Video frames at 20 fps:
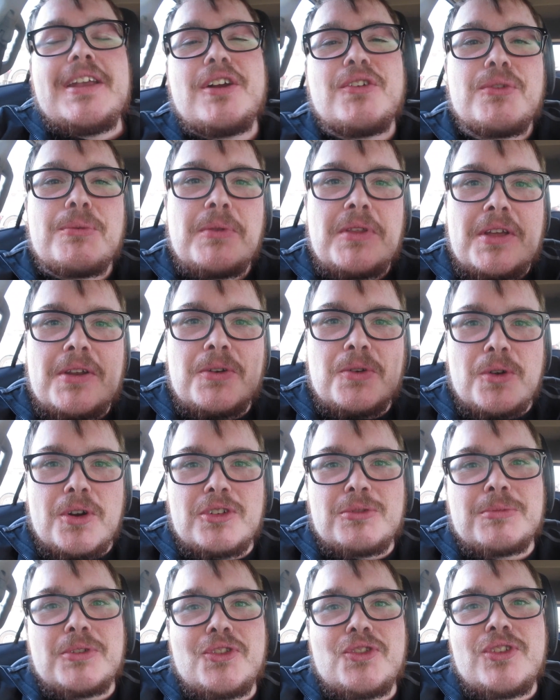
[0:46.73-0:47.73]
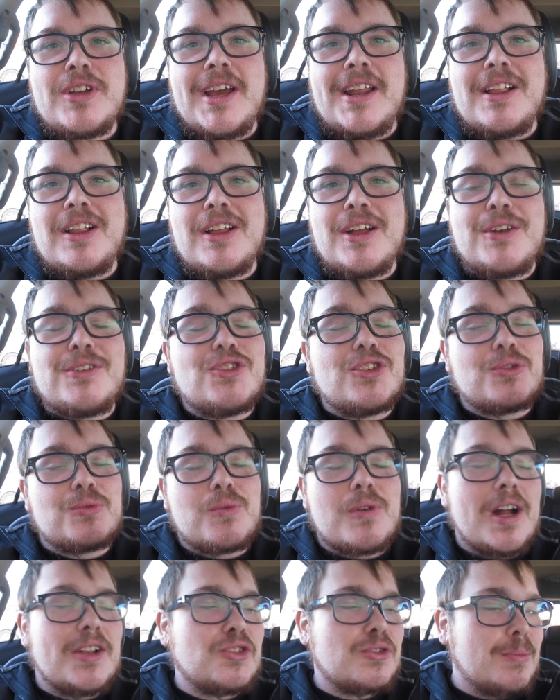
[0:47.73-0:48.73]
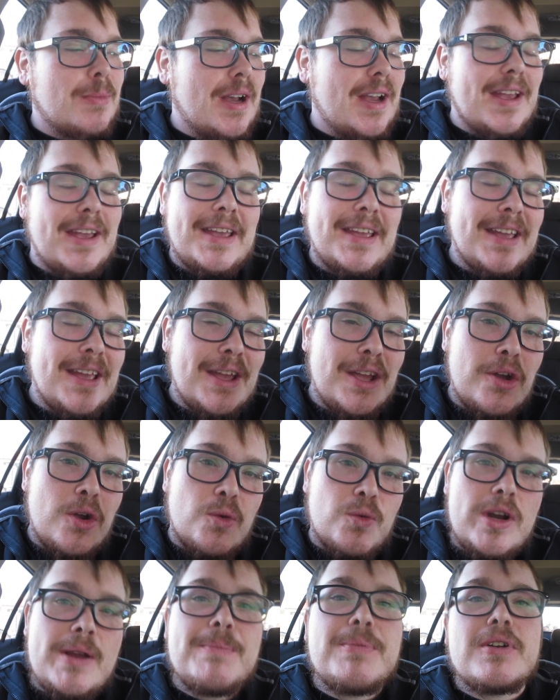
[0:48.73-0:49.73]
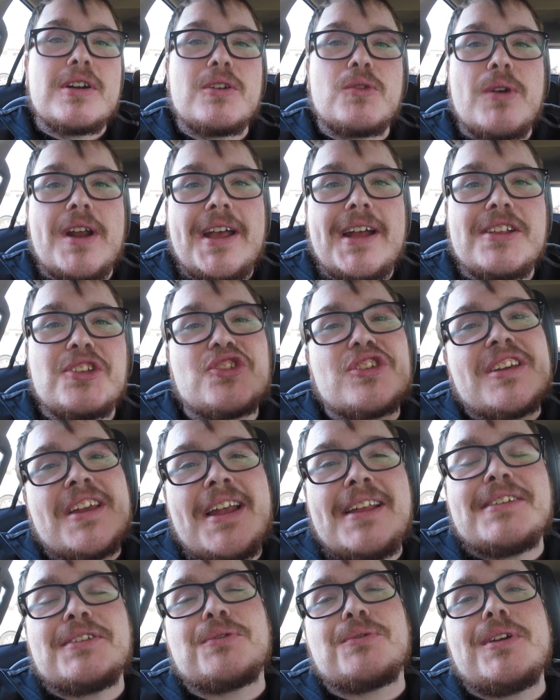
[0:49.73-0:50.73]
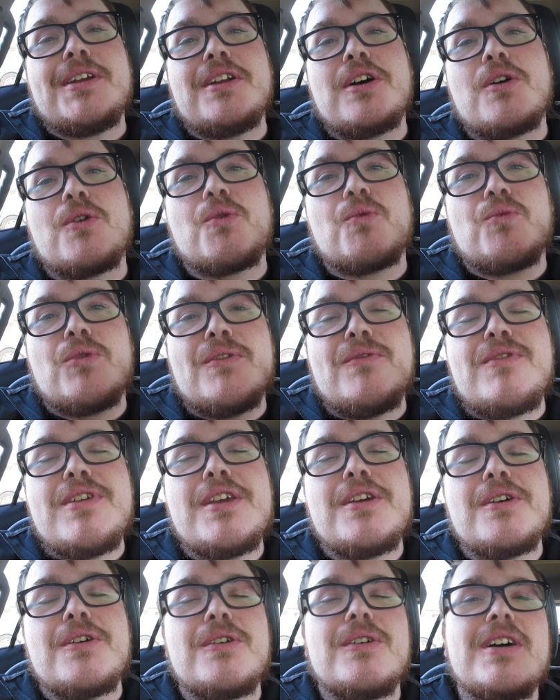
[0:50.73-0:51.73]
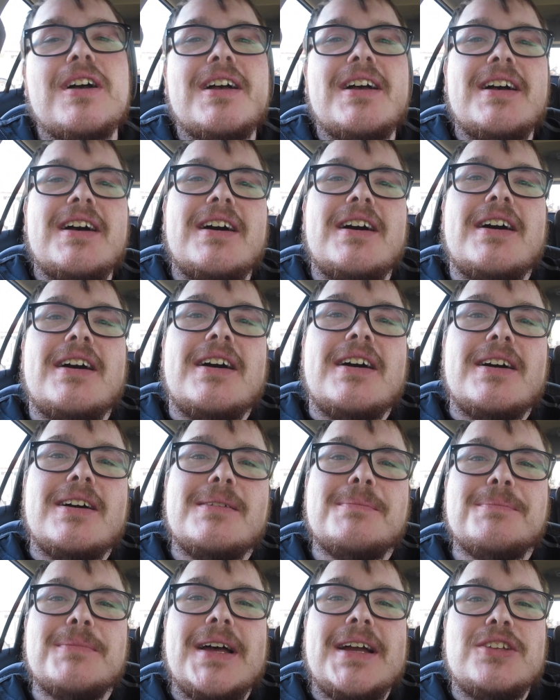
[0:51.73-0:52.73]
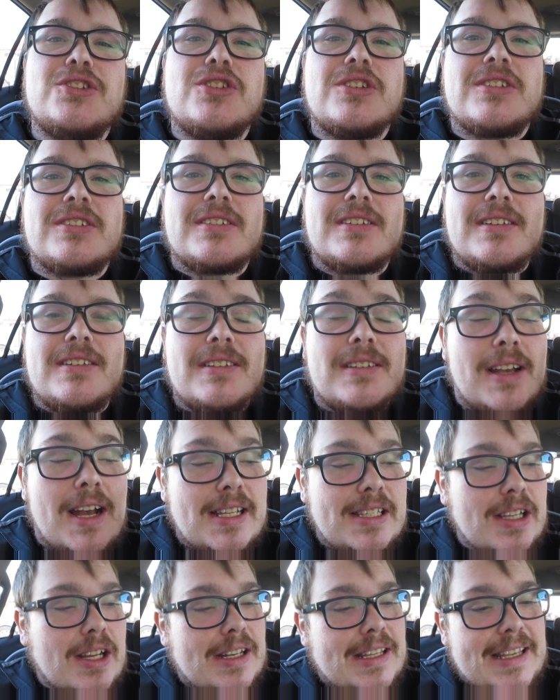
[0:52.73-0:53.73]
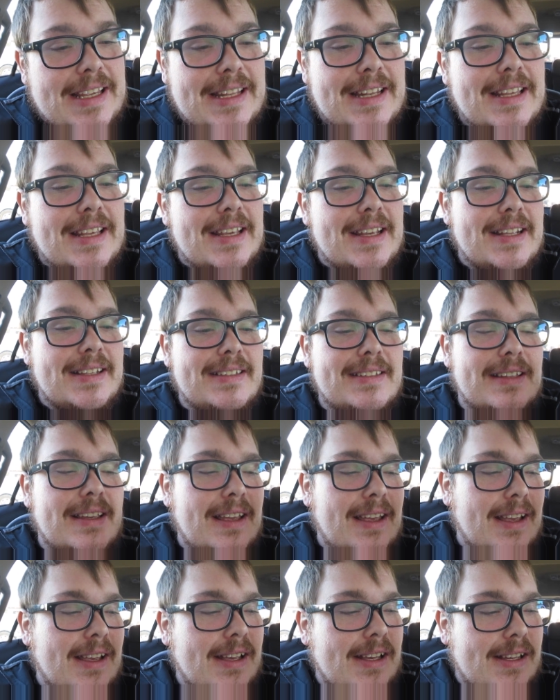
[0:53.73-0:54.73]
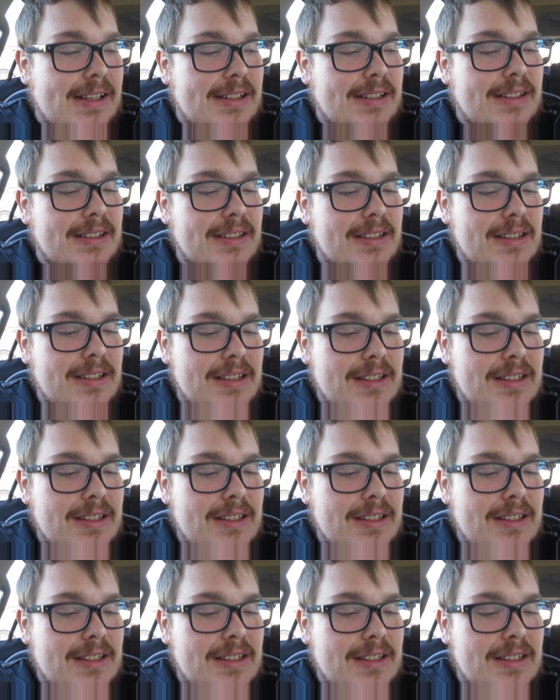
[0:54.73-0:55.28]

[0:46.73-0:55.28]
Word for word: here from the endorsements channel and just watched my Reaper Ranch Quesarito review. Um, I just got done eating it and